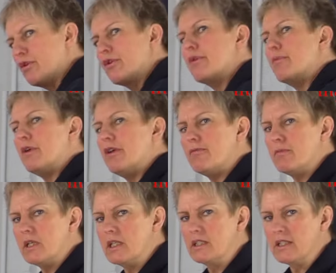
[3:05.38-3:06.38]
the
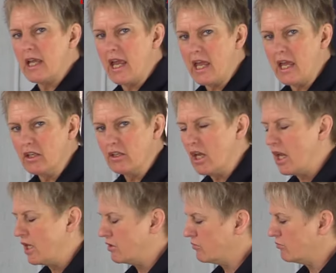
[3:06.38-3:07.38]
movement
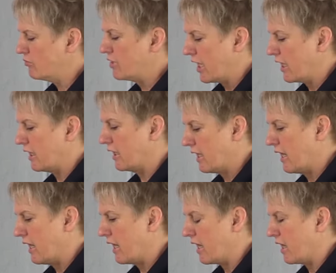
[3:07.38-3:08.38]
and take it
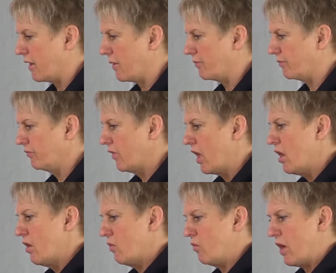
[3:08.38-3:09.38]

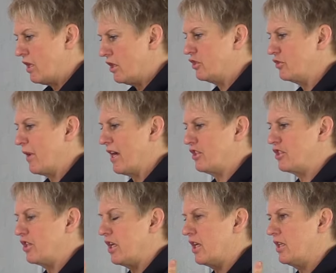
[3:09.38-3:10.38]
in the
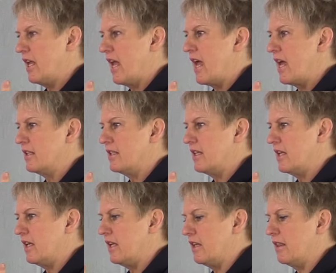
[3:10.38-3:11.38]
direction at
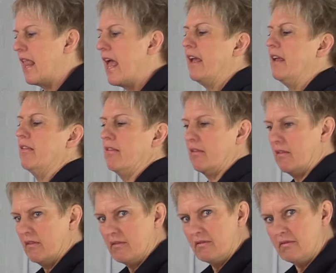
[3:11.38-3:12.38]
the length
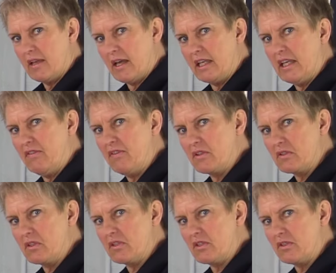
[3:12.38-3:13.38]
that he
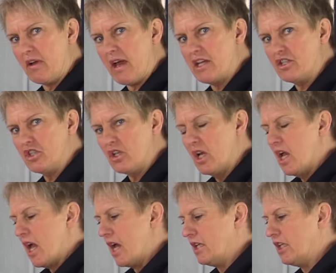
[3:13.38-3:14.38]
feels the stretch,
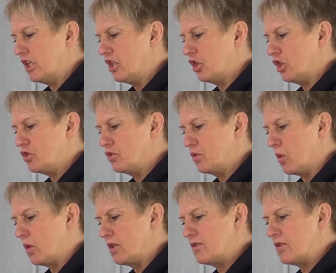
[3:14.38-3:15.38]
and he can
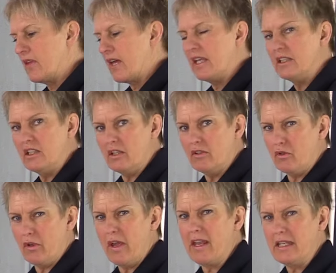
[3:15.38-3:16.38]
control it so that
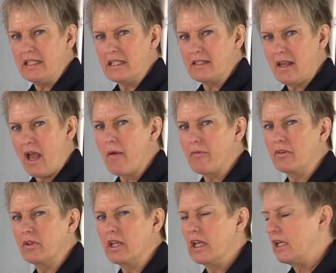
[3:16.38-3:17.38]
any
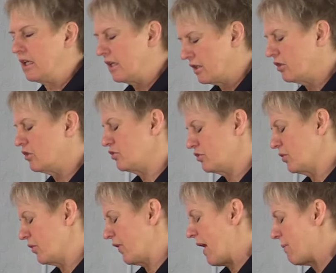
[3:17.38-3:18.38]
discomfort, he can
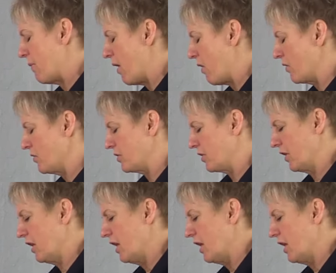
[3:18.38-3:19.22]
control that portion.